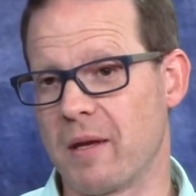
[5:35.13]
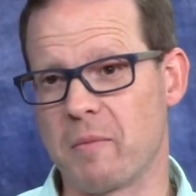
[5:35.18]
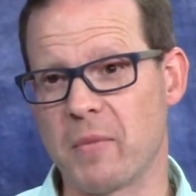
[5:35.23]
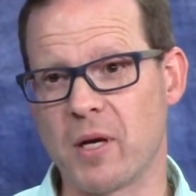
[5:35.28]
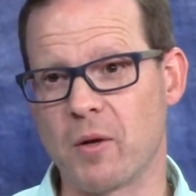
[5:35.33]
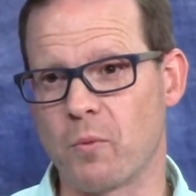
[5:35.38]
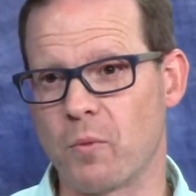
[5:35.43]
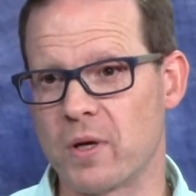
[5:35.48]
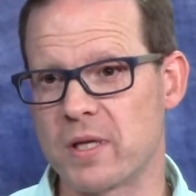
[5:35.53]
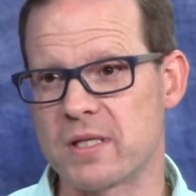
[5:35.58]
I mean,
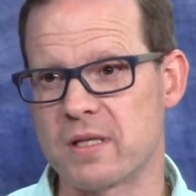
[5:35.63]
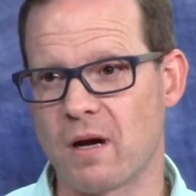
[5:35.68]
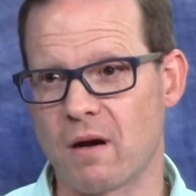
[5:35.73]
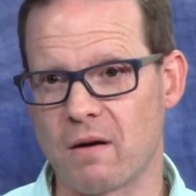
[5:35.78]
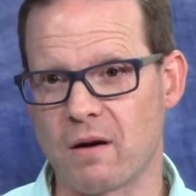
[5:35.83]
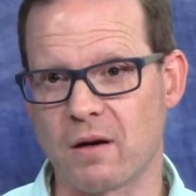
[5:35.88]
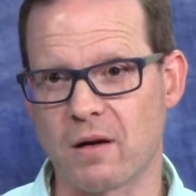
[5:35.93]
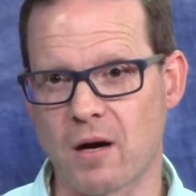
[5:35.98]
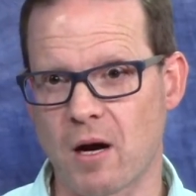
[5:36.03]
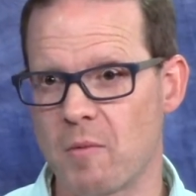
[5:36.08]
it was
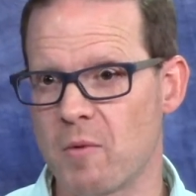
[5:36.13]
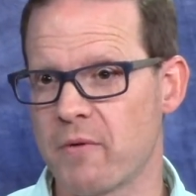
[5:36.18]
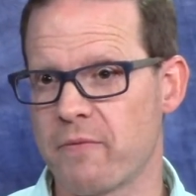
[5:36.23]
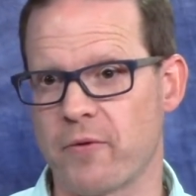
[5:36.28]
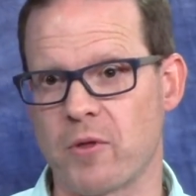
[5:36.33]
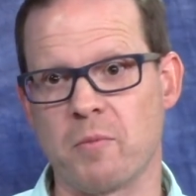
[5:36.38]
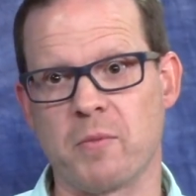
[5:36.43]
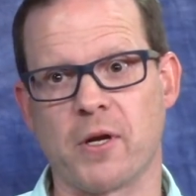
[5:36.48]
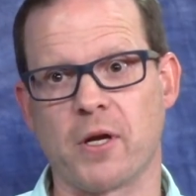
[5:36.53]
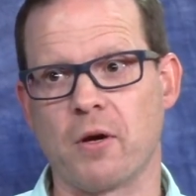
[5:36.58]
not uncommon
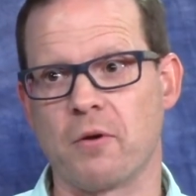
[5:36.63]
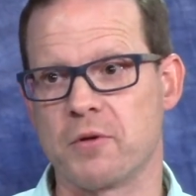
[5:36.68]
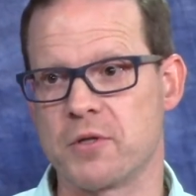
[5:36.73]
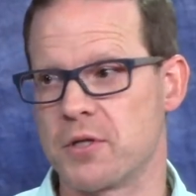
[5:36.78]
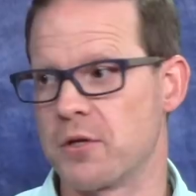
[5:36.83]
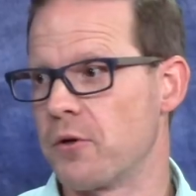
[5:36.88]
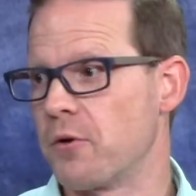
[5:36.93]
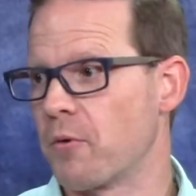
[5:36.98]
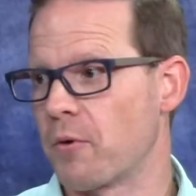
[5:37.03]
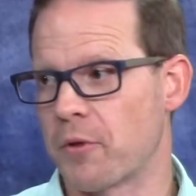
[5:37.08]
for them to go
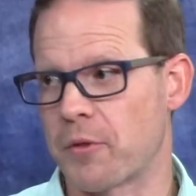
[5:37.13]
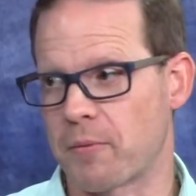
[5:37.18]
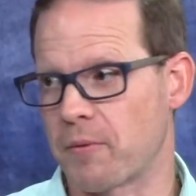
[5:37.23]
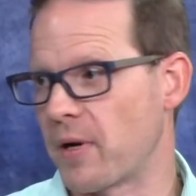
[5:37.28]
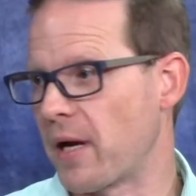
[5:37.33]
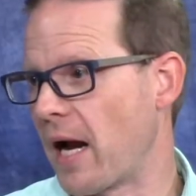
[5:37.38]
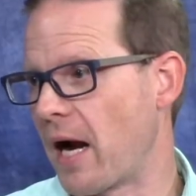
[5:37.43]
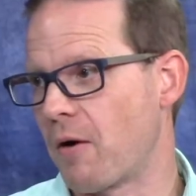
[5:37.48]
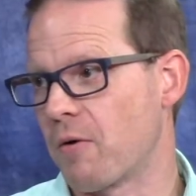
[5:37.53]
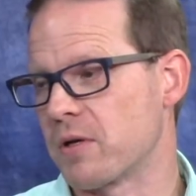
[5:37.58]
two or
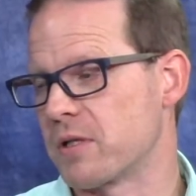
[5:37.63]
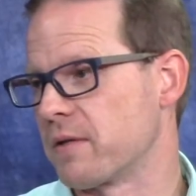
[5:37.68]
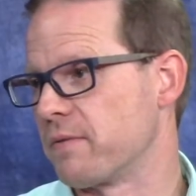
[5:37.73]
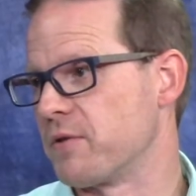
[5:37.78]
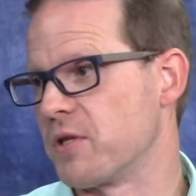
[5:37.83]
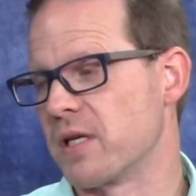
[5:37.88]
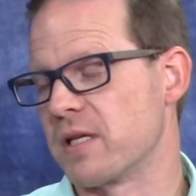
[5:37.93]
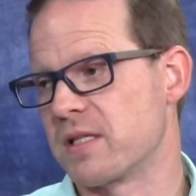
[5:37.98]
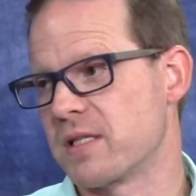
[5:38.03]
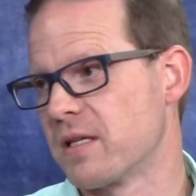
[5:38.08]
three hours of
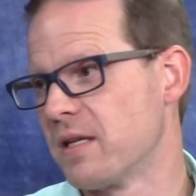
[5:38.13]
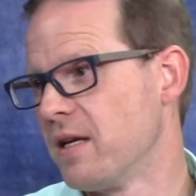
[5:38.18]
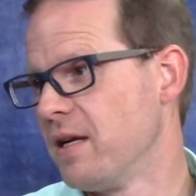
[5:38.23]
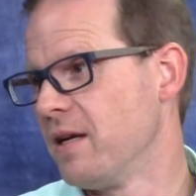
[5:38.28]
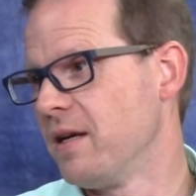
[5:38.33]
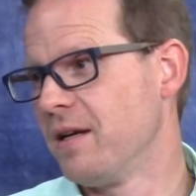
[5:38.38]
just